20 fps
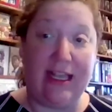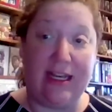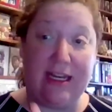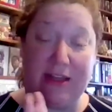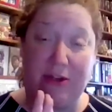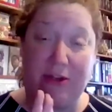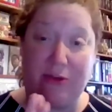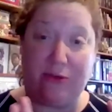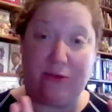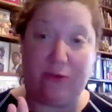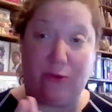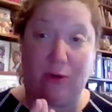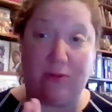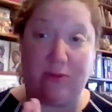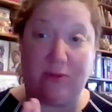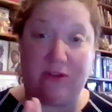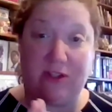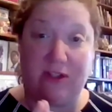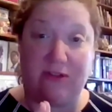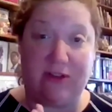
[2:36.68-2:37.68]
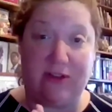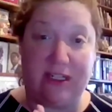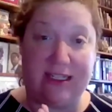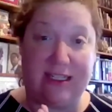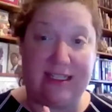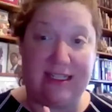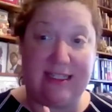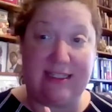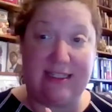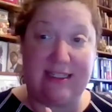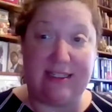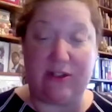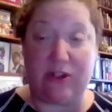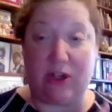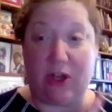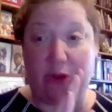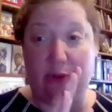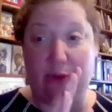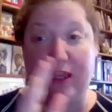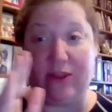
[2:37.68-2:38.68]
and other forms of different assistance,
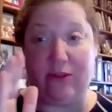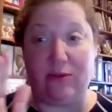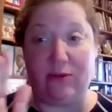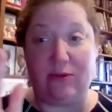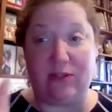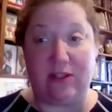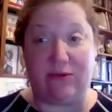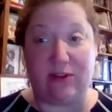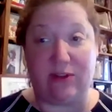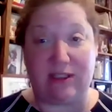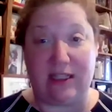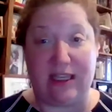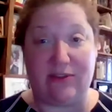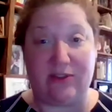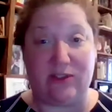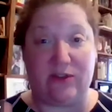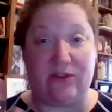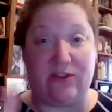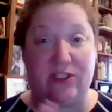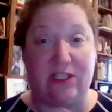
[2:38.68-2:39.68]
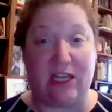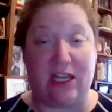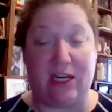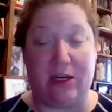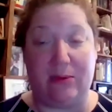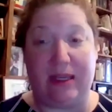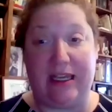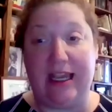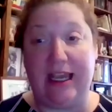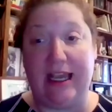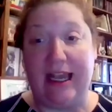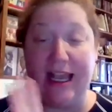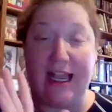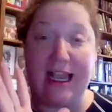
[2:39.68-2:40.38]
all the way through different levels of autonomy.